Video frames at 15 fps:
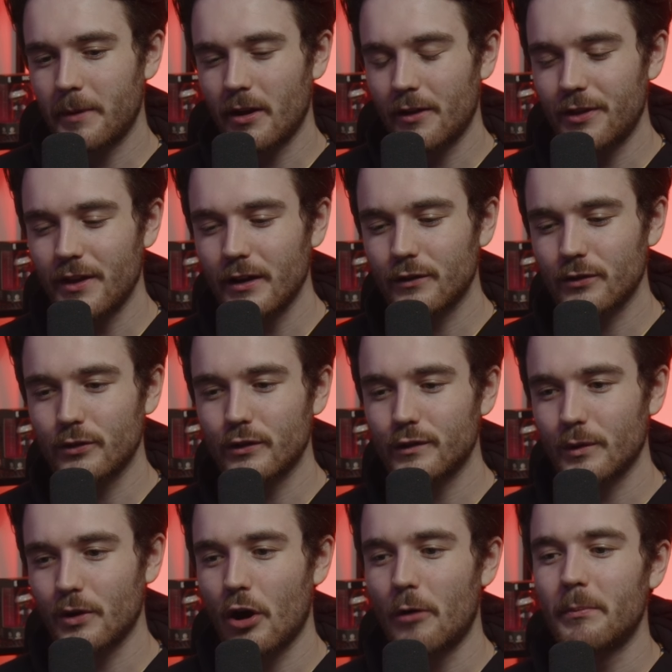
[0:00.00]
But yeah. I think it's
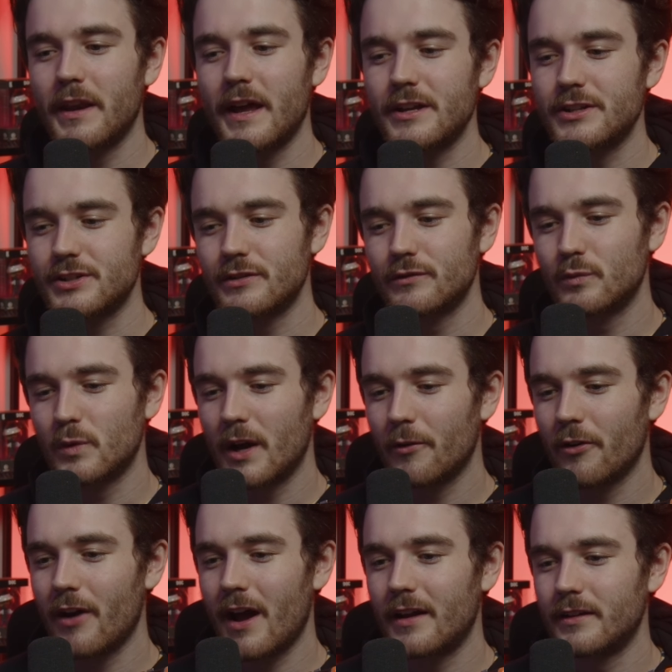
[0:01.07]
also a combination of where
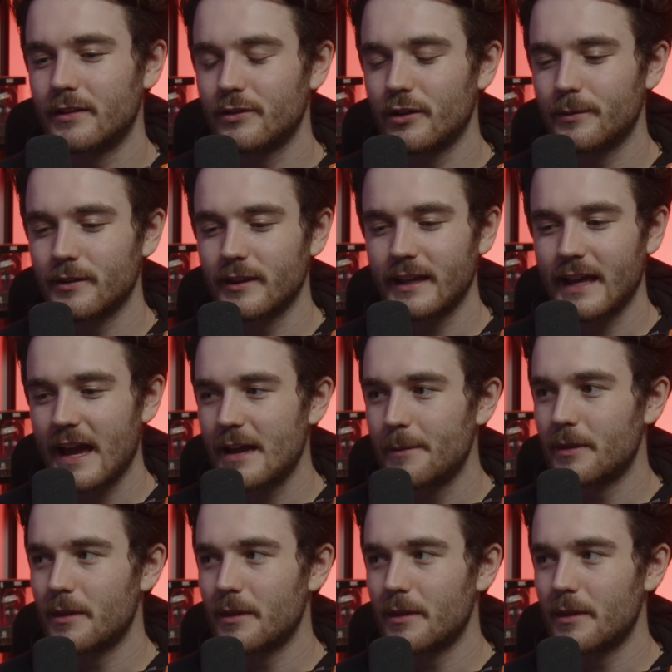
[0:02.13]
we're at in terms of the game